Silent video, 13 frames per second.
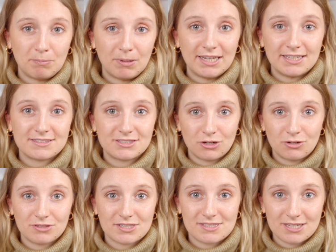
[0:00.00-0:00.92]
Please
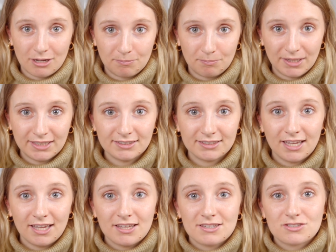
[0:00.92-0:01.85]
don't disturb me.
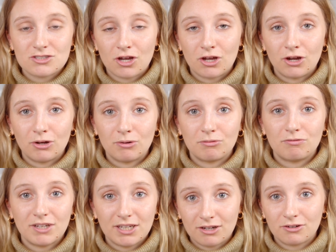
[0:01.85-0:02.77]
So
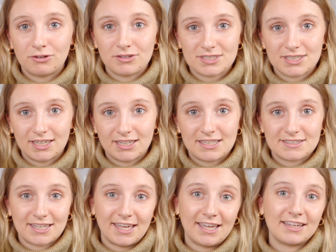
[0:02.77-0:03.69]
video content
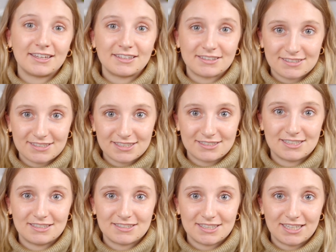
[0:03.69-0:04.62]
is king,
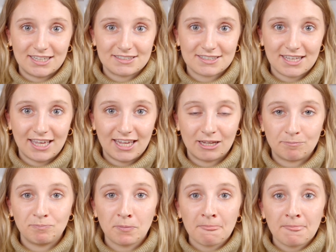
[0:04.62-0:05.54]
consistency is
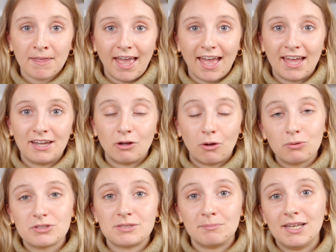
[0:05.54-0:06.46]
king. And
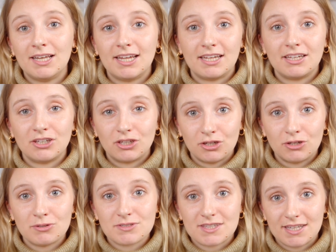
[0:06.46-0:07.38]
ultimately
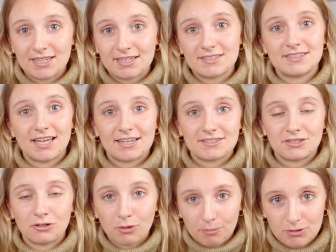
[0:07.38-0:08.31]
use this as
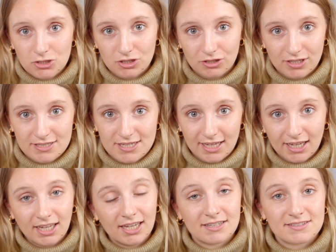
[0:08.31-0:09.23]
an
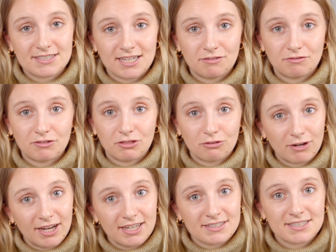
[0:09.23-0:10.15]
opportunity instead of a
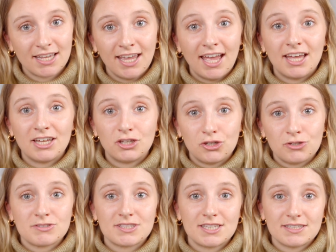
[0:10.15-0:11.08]
threat, and
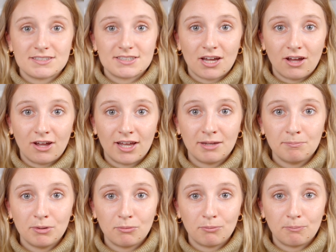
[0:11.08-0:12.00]
use this
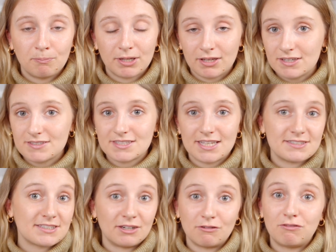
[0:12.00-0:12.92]
time because
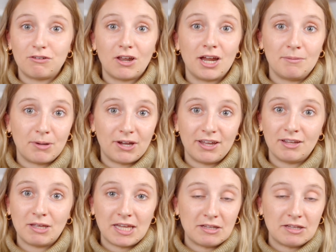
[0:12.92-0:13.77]
it's going to fly by.